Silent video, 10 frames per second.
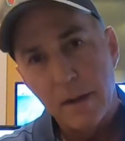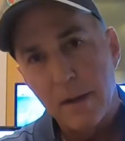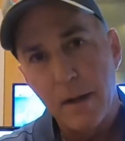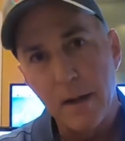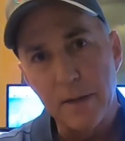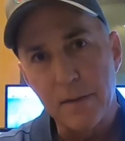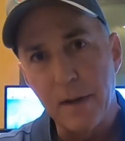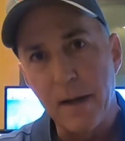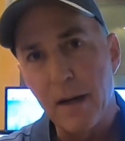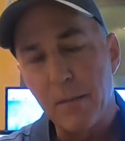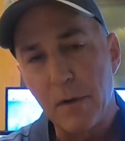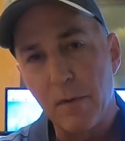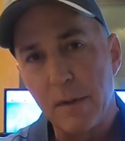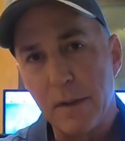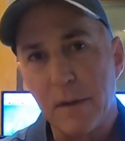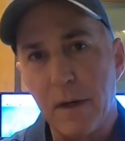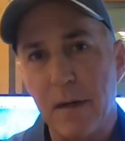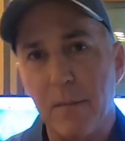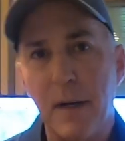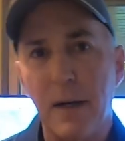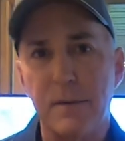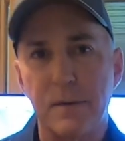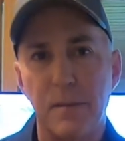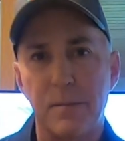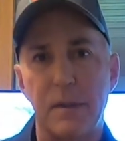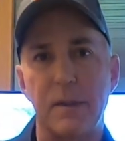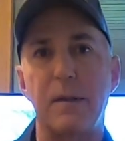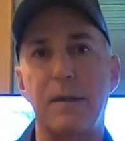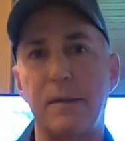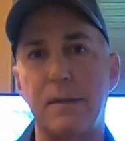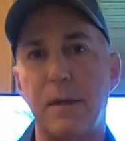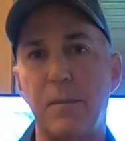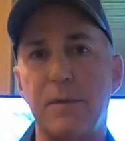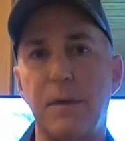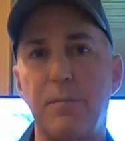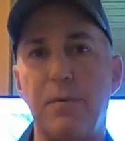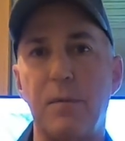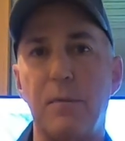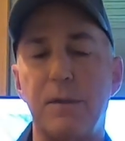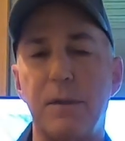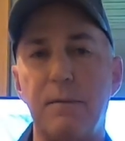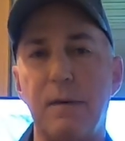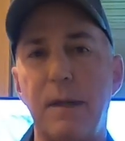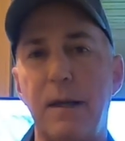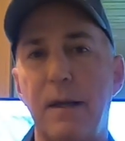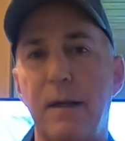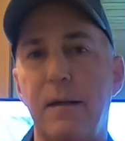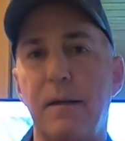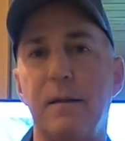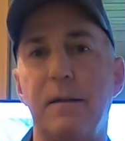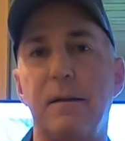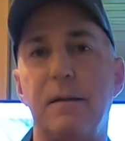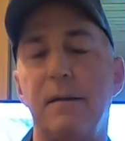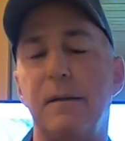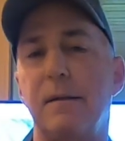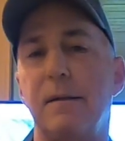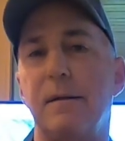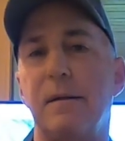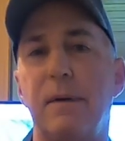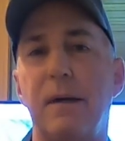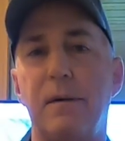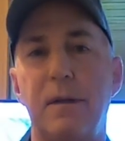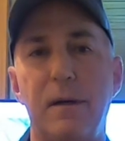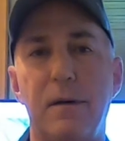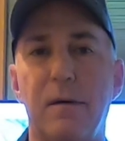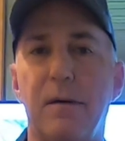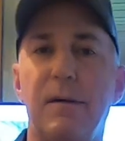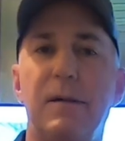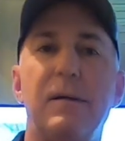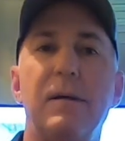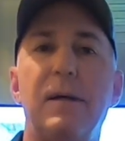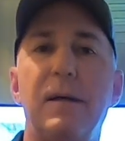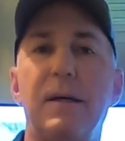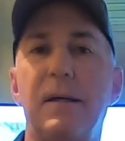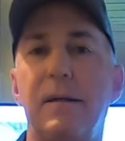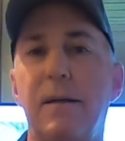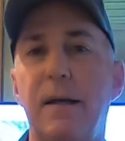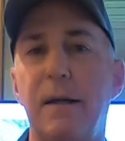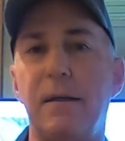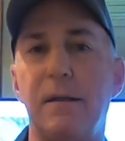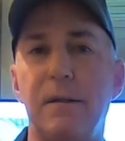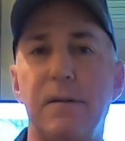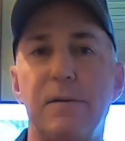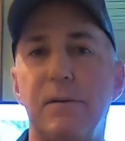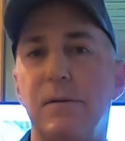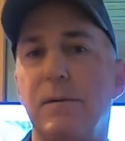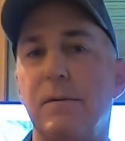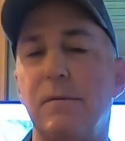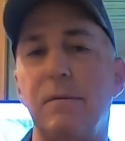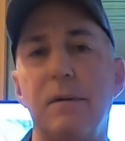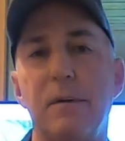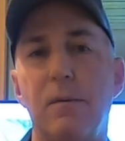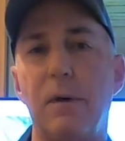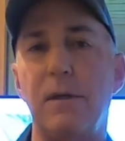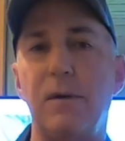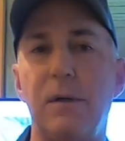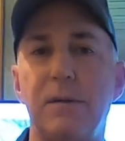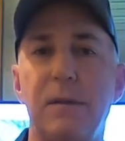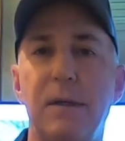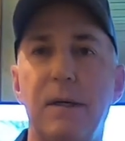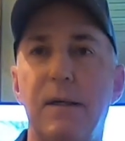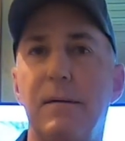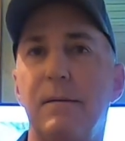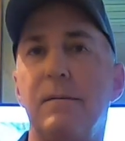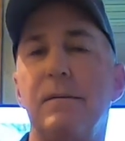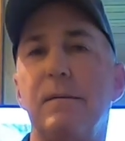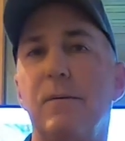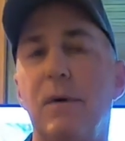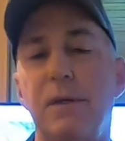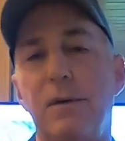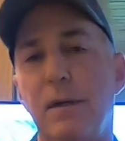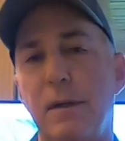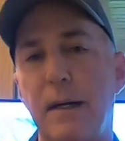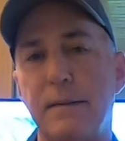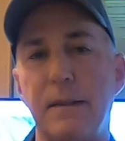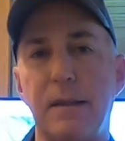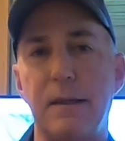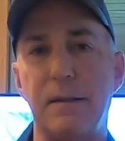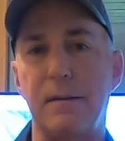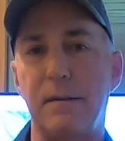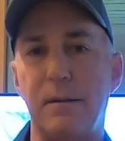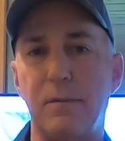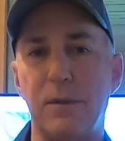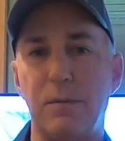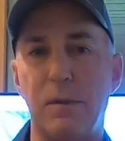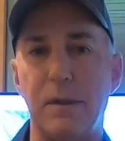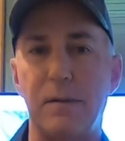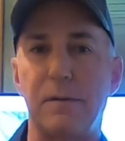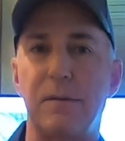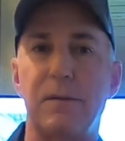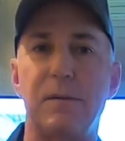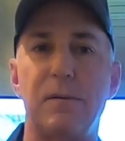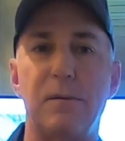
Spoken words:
and today I'm going to talk about something that comes up pretty much every day around here, and that is what unit to get, what unit not to get, and which ones